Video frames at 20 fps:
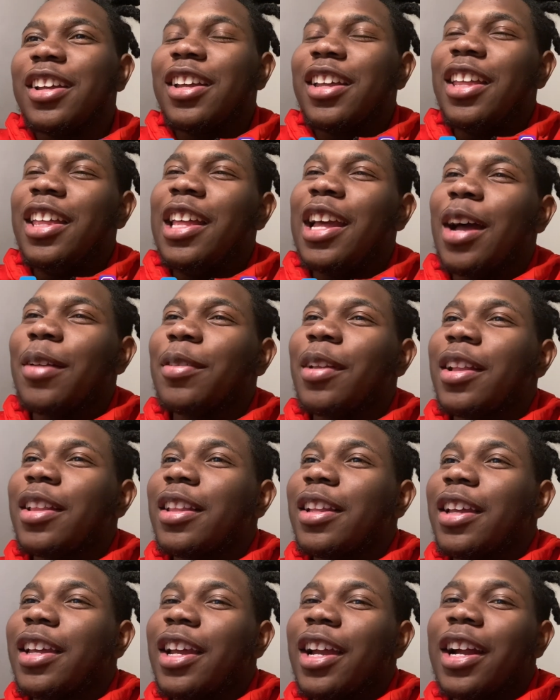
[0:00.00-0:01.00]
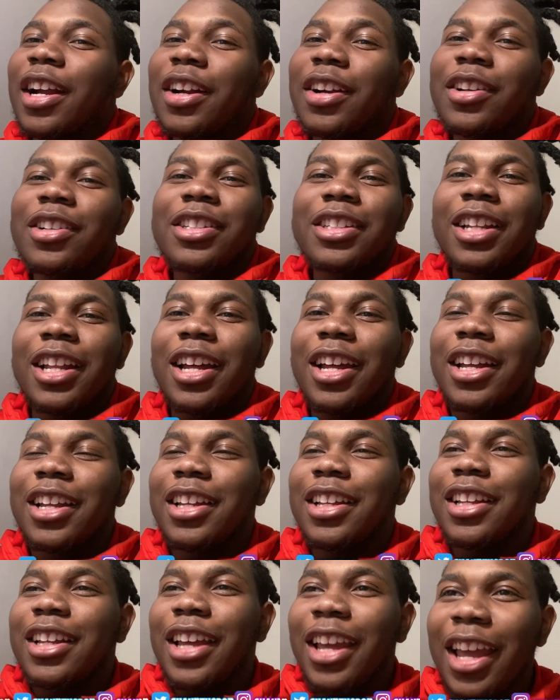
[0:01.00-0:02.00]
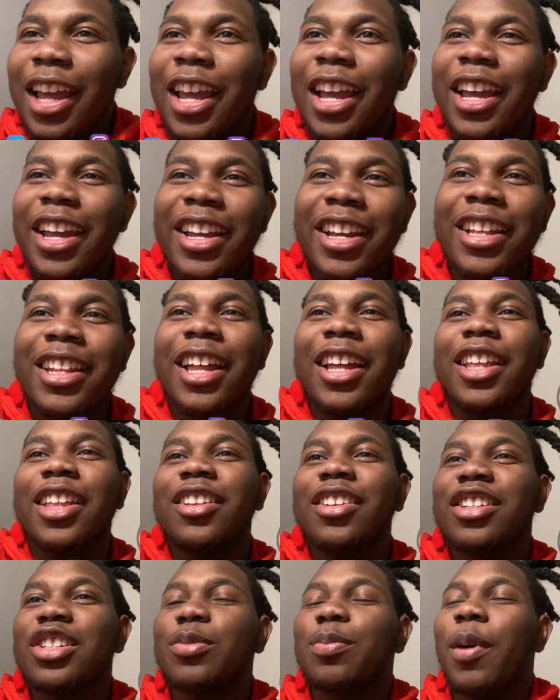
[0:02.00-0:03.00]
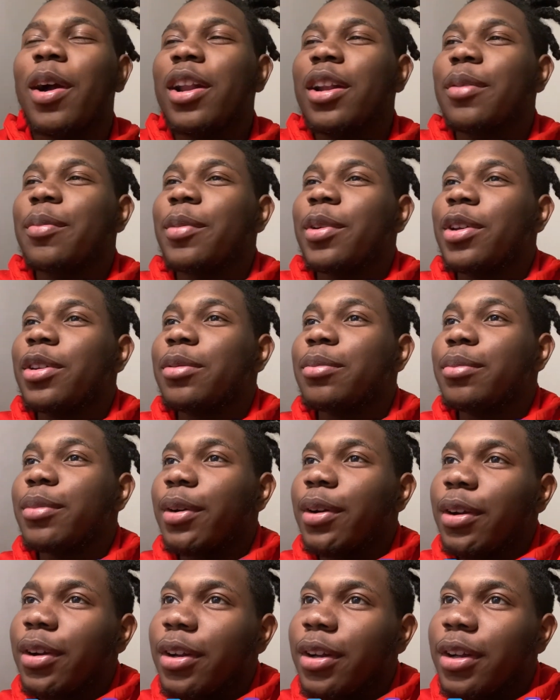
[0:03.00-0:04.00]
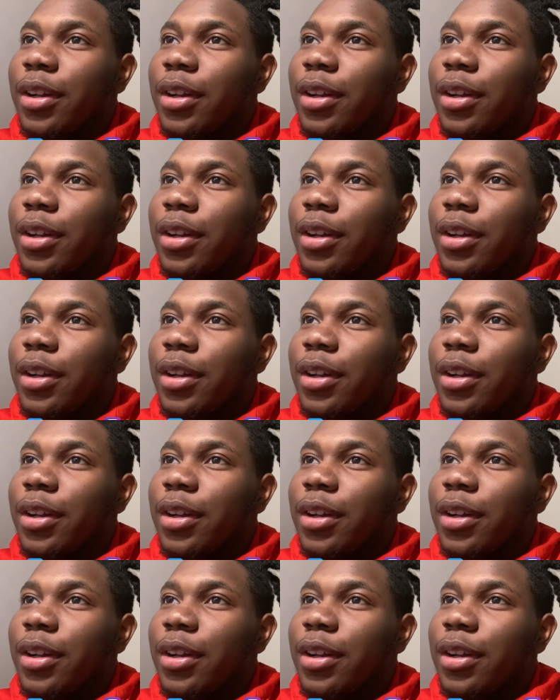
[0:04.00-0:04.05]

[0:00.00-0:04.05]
He hopped out the carriage like, he like he was Spider-Man, bro.